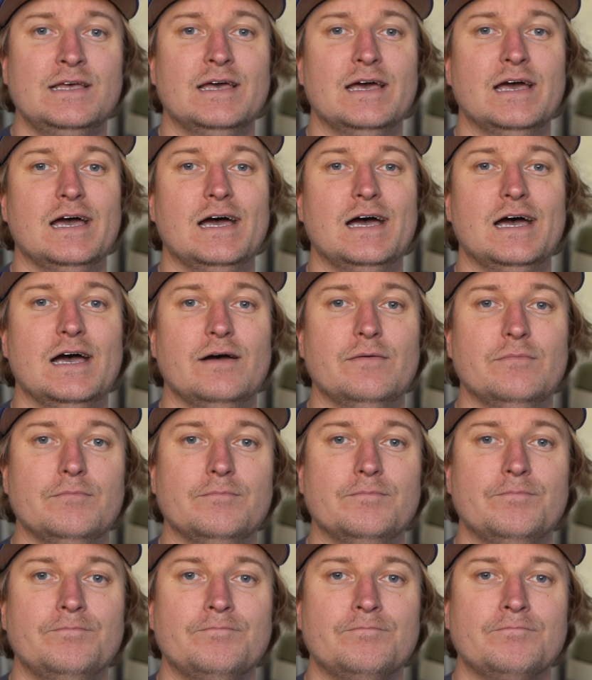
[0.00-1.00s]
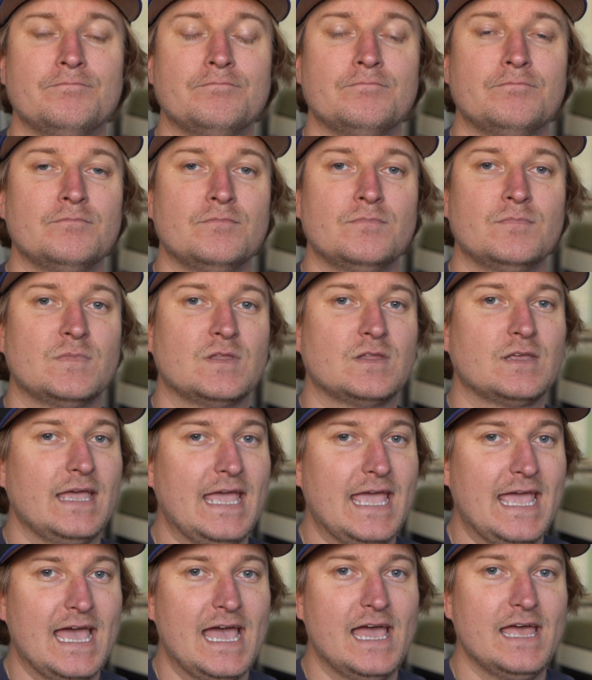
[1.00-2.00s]

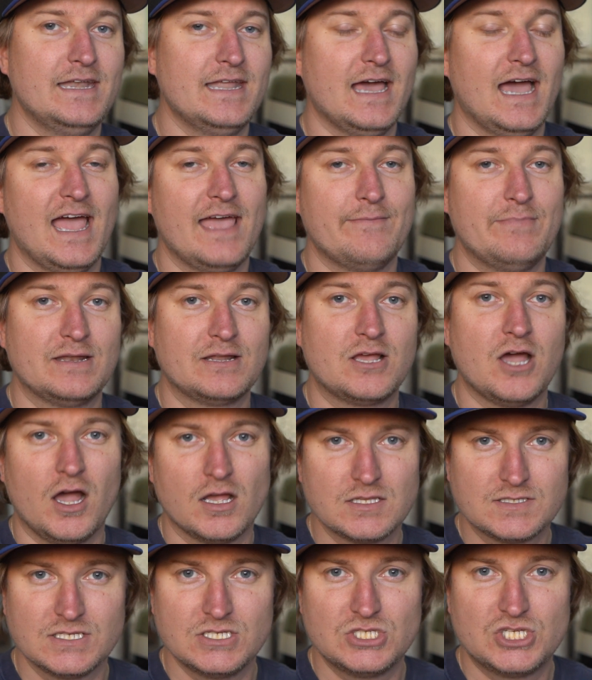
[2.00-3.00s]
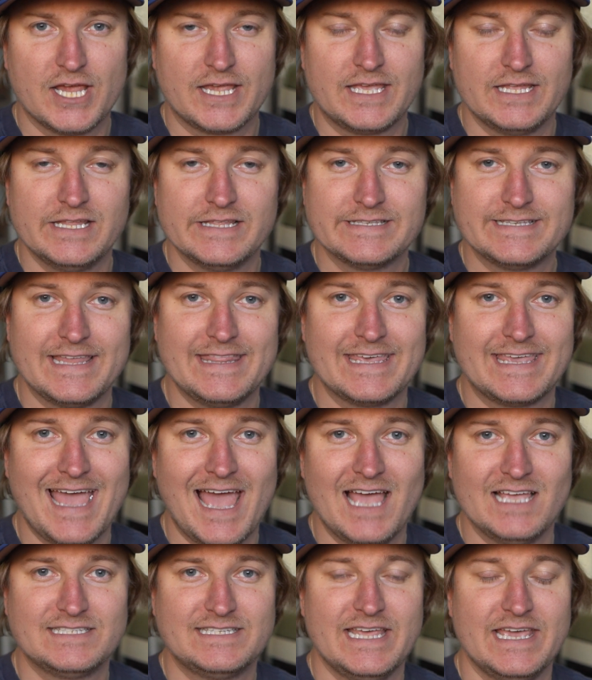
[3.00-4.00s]
and I've been constantly checking inside the
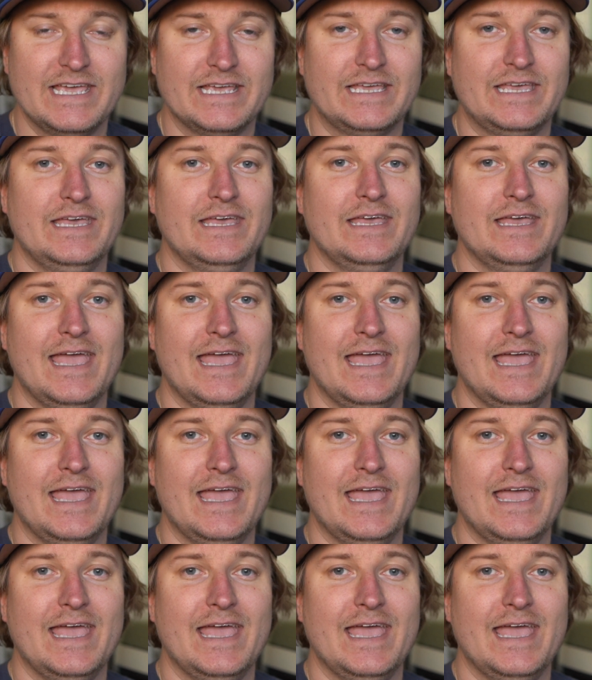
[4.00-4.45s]
gas tank,